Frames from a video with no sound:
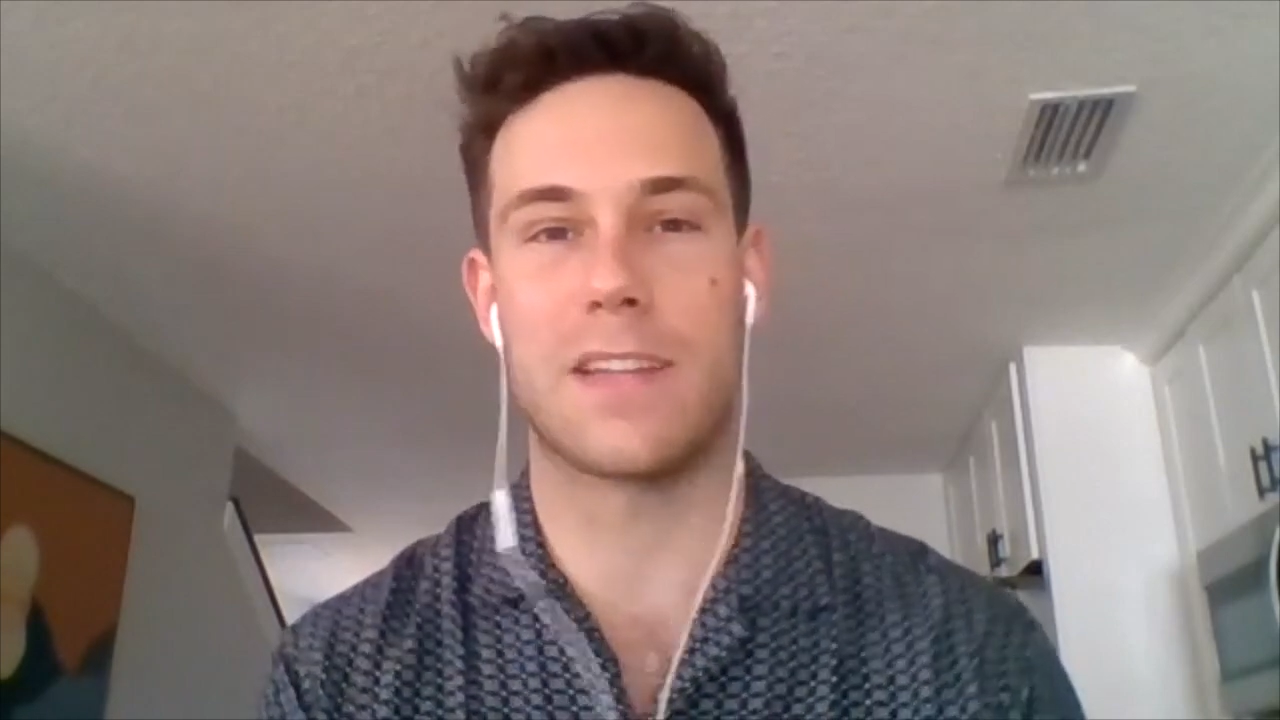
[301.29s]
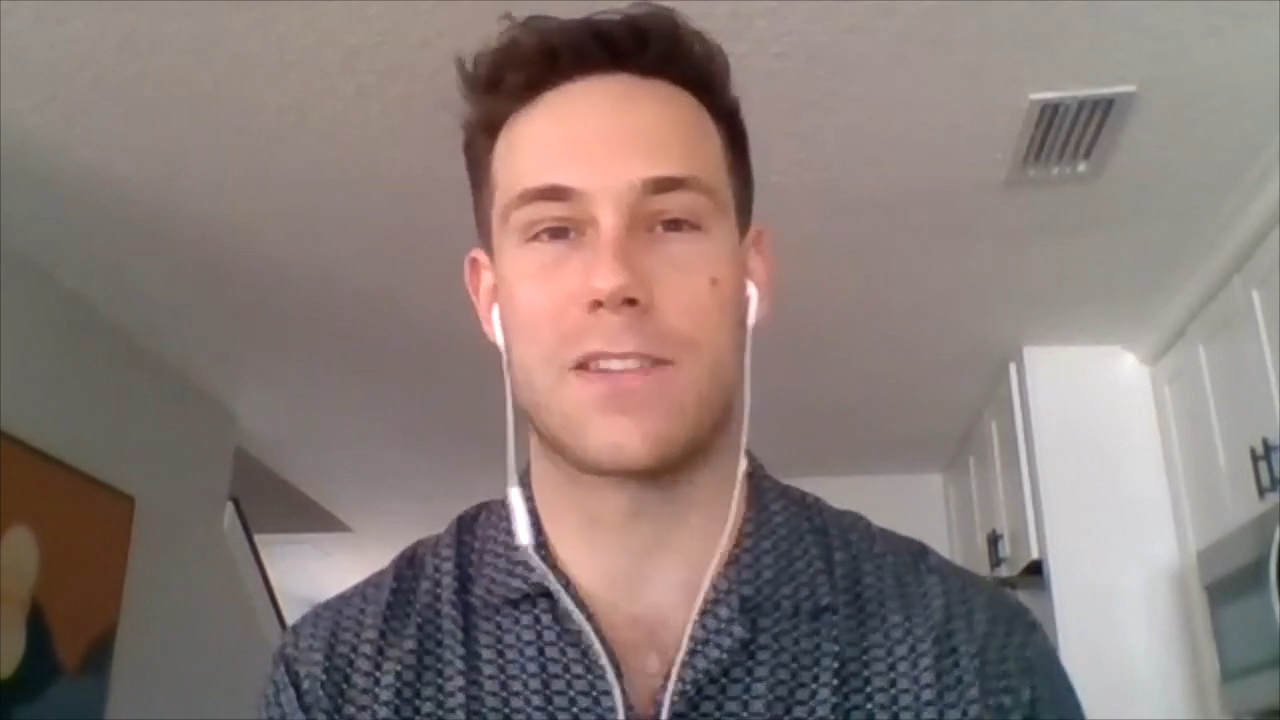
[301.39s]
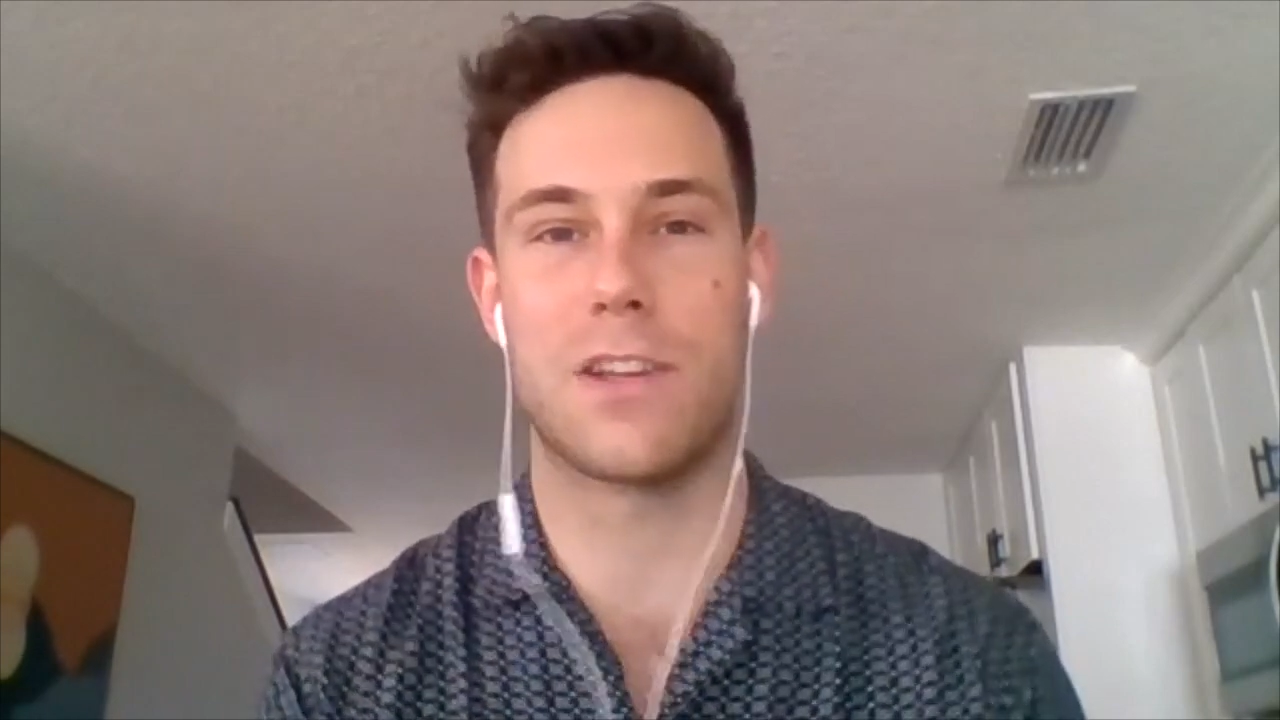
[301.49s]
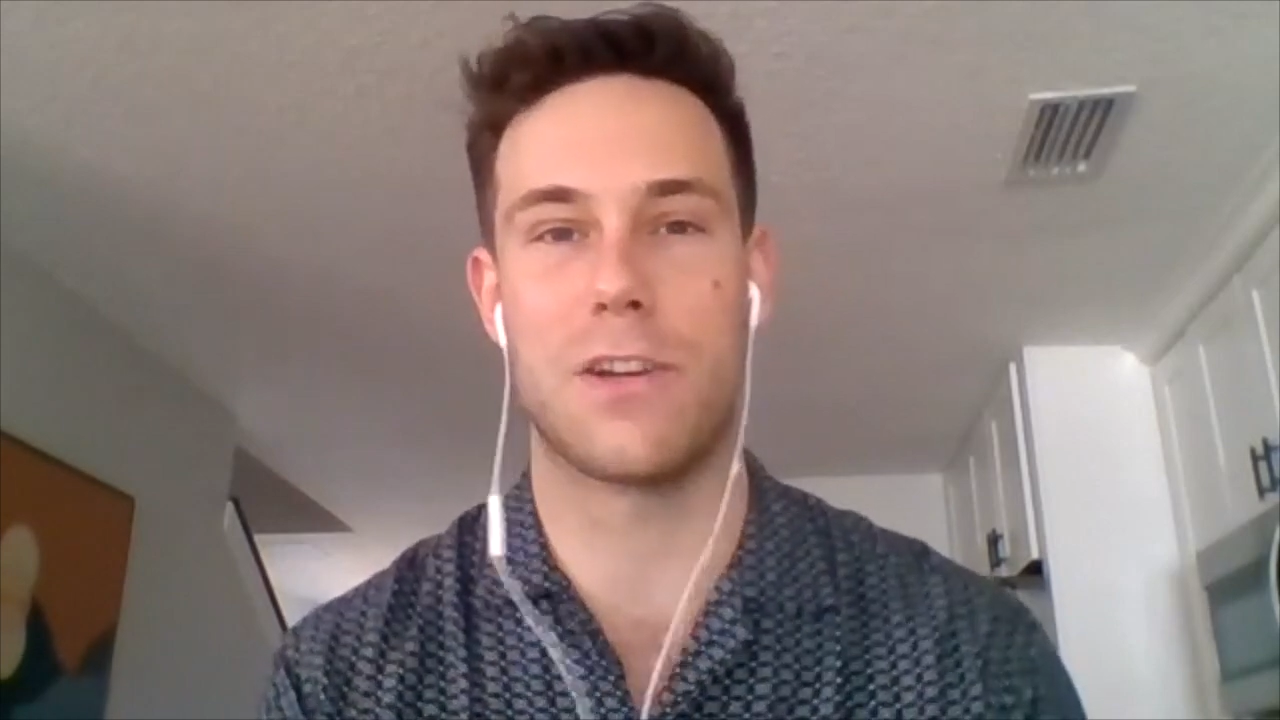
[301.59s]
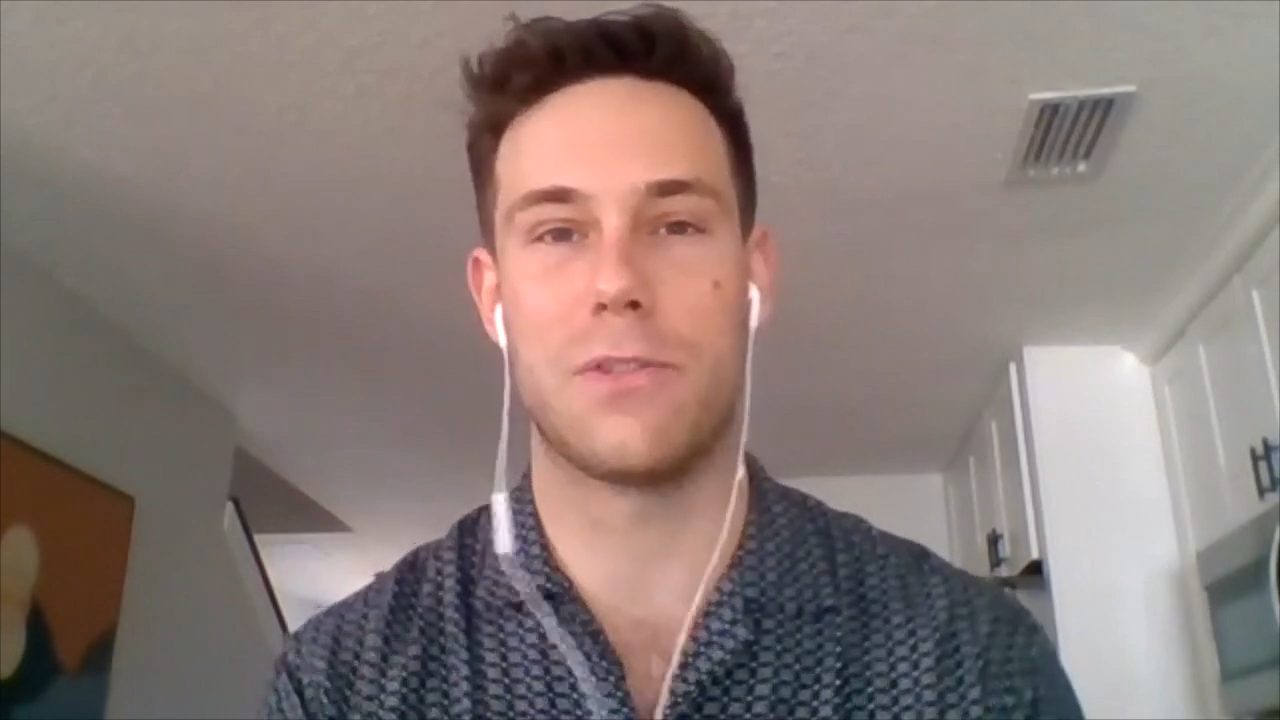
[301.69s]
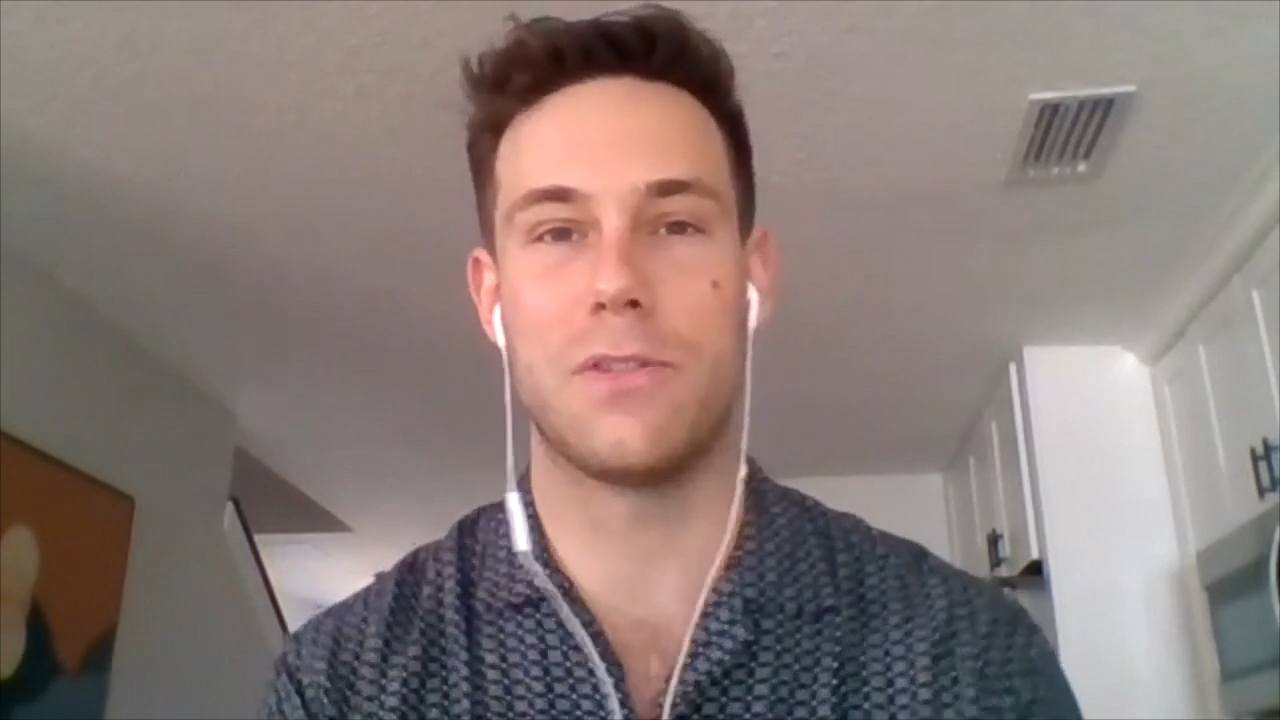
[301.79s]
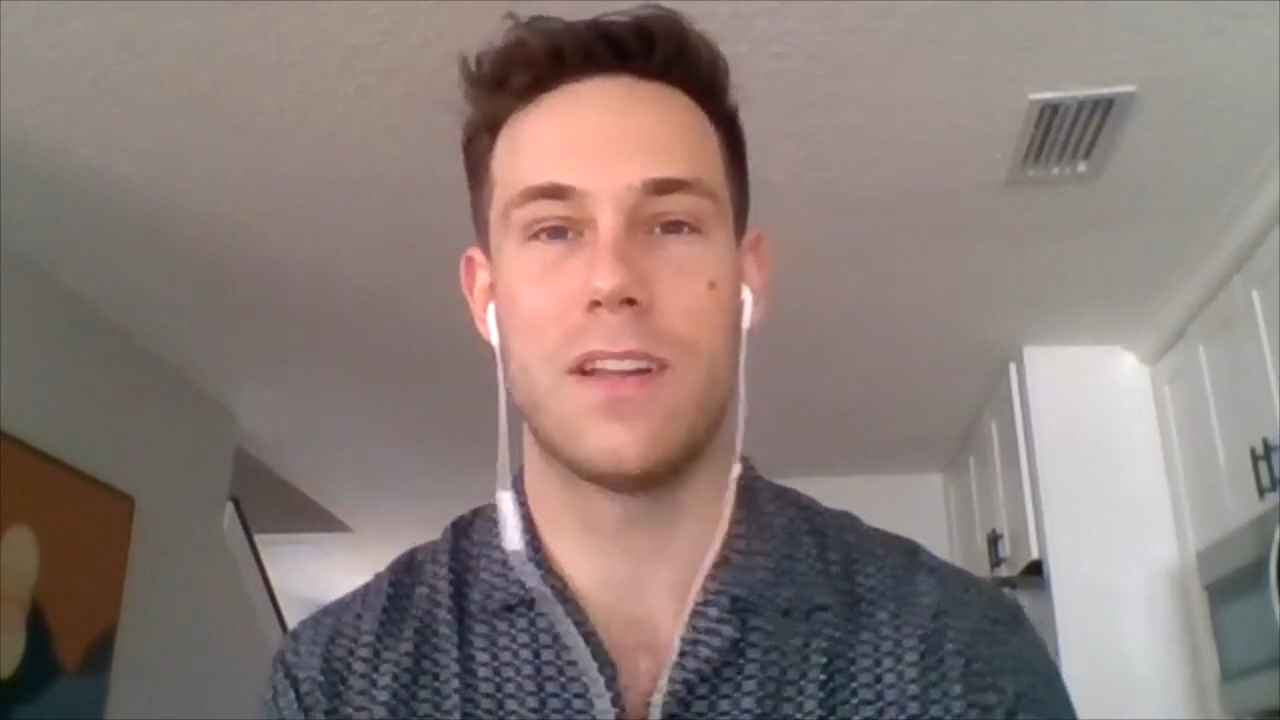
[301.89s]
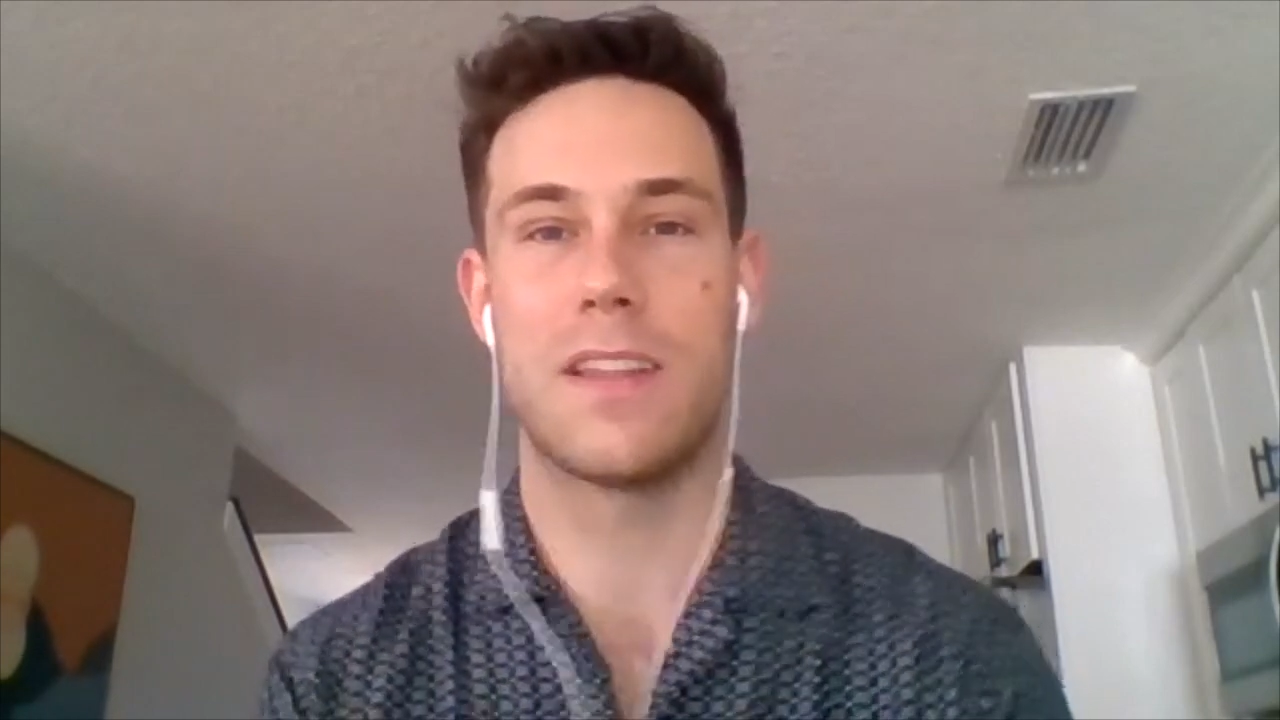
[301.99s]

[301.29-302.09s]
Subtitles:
soon.